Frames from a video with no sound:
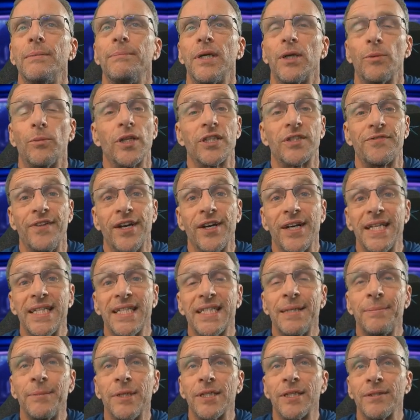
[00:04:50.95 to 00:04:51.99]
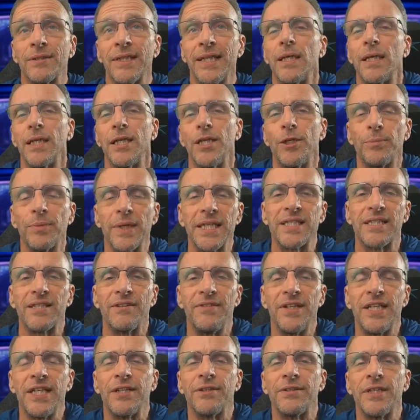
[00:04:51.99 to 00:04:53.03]
But it works very similarly. You place the
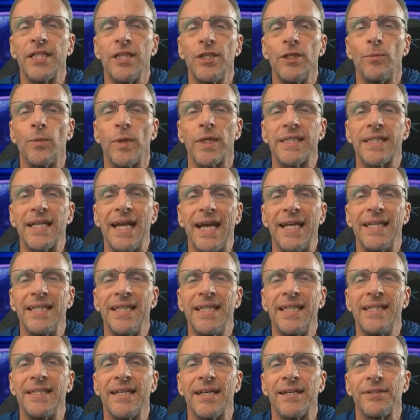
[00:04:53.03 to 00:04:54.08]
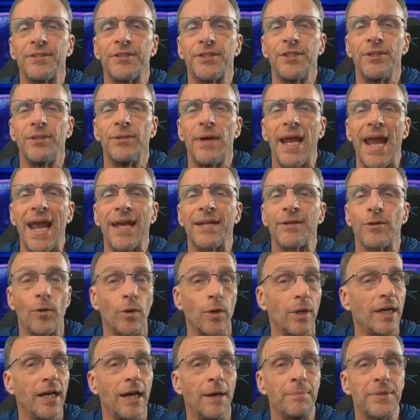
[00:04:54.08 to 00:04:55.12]
video that you want to add detail to and
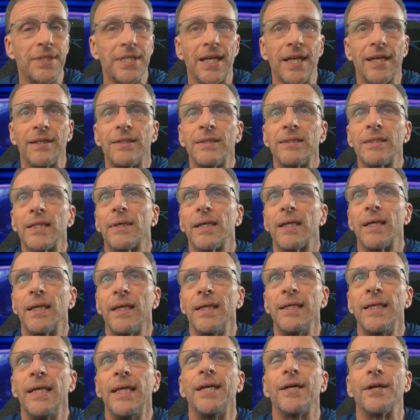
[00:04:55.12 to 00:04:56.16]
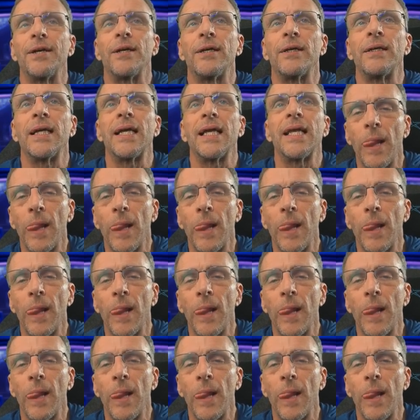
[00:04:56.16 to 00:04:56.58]
or upscale in here